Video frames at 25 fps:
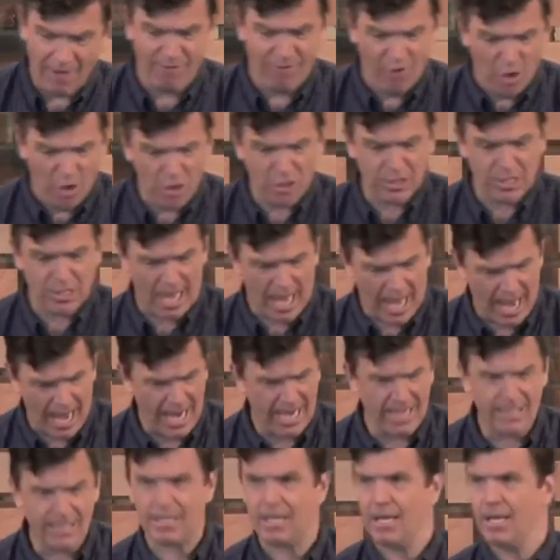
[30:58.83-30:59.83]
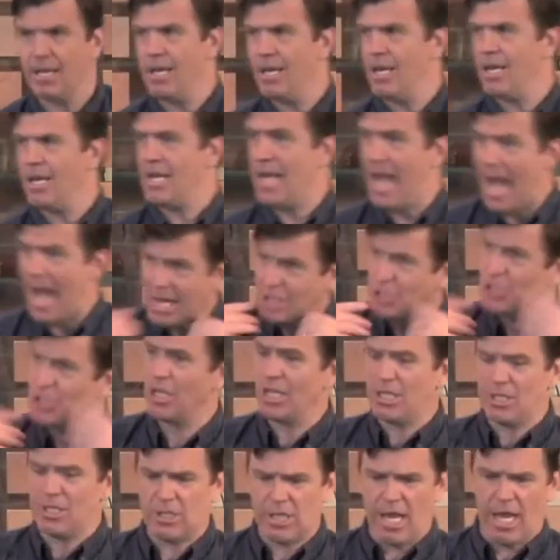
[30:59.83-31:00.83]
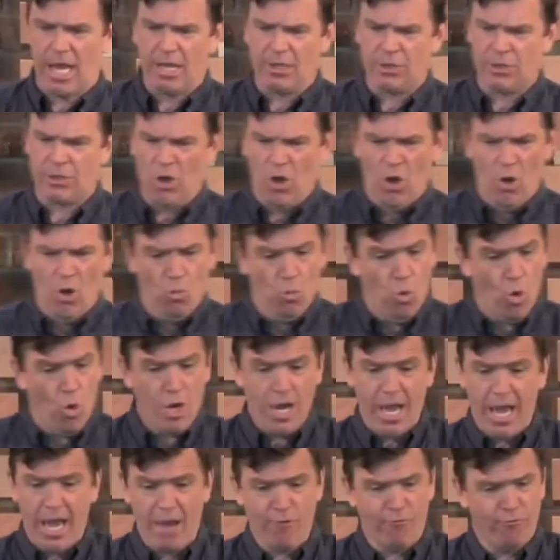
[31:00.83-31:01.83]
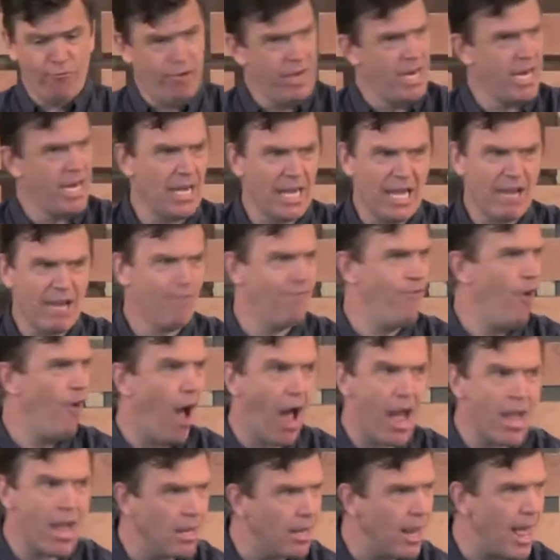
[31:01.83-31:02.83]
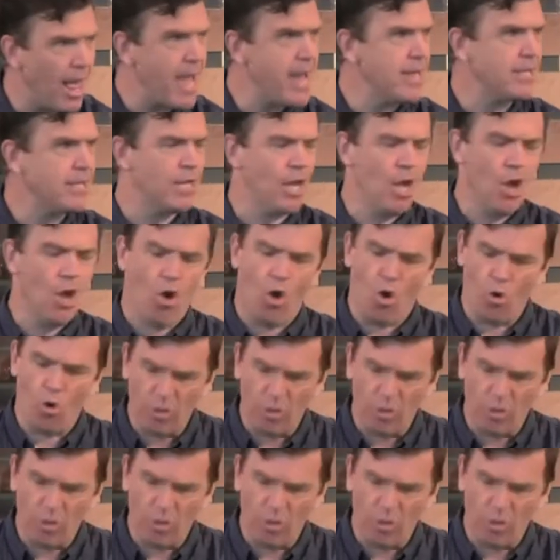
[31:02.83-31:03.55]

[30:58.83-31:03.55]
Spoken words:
Verse 8, he actually says, would he really violate or